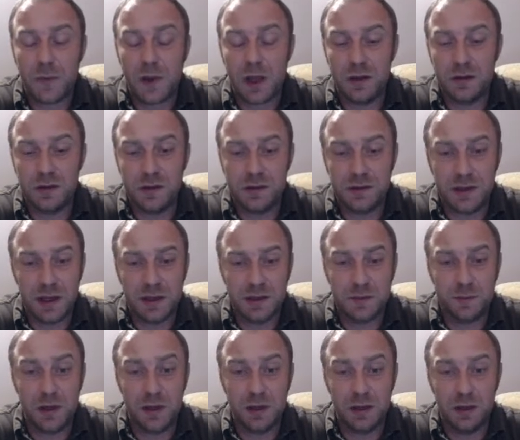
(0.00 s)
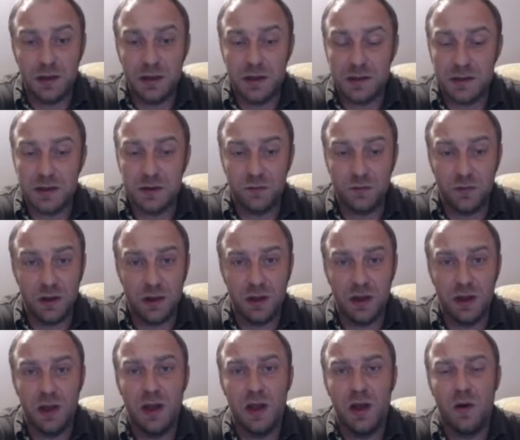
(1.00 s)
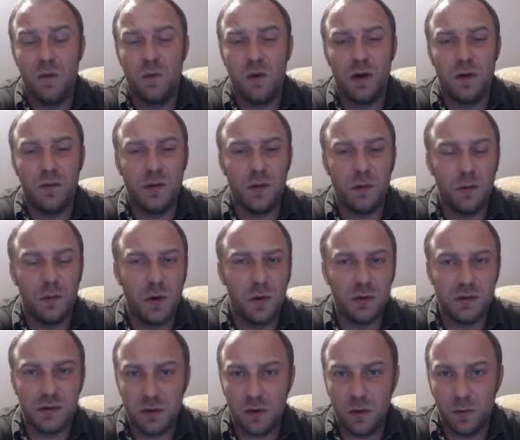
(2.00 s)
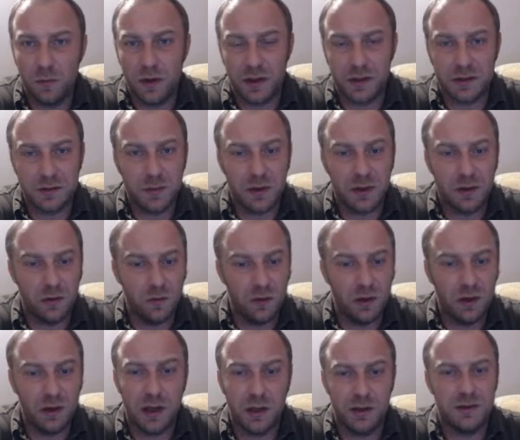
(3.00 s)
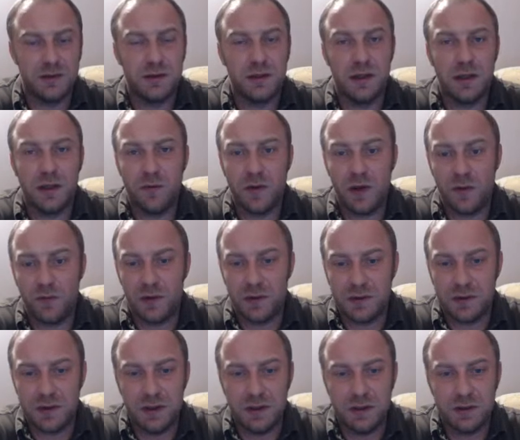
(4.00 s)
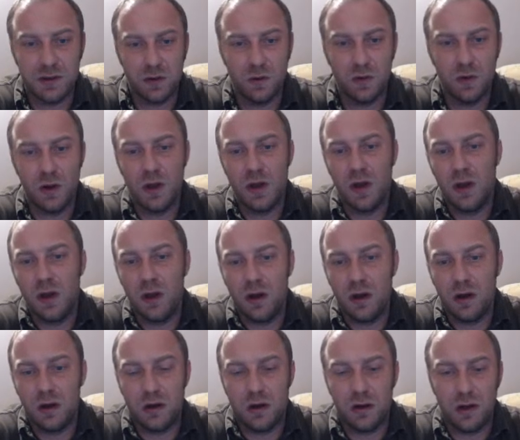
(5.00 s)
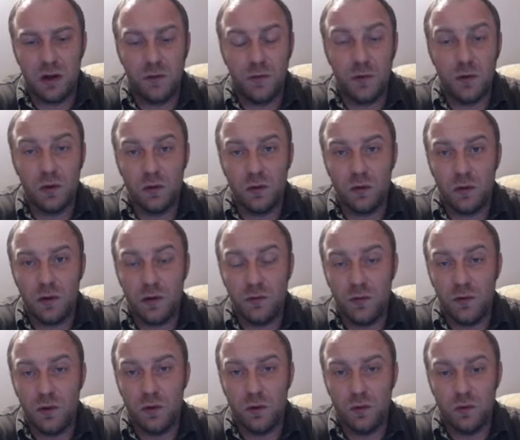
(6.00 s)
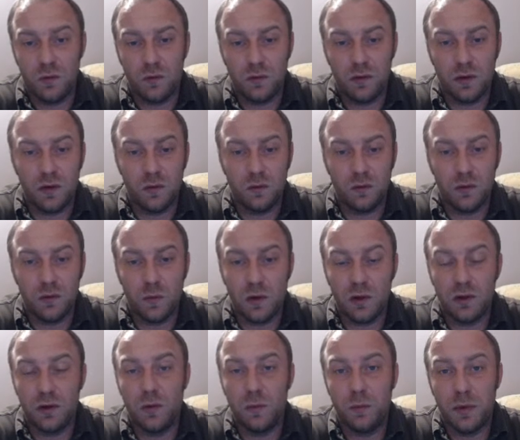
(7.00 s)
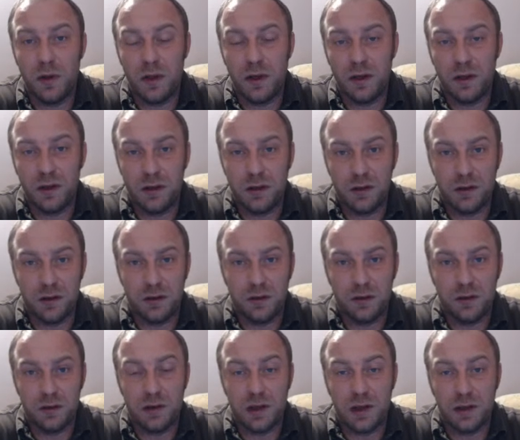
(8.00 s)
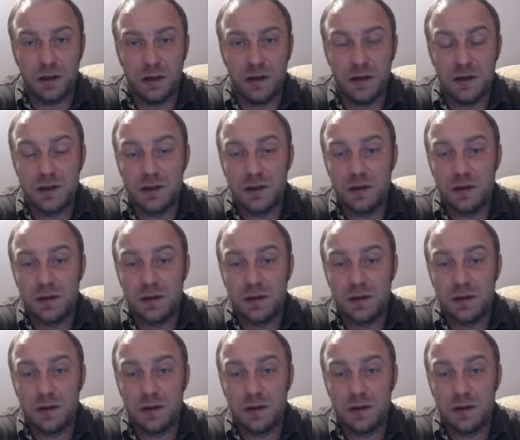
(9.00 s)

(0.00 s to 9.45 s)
success but this is really one of the most complex Benoni lines that I've ever seen so uh, if you if you don't want to play it uh, like this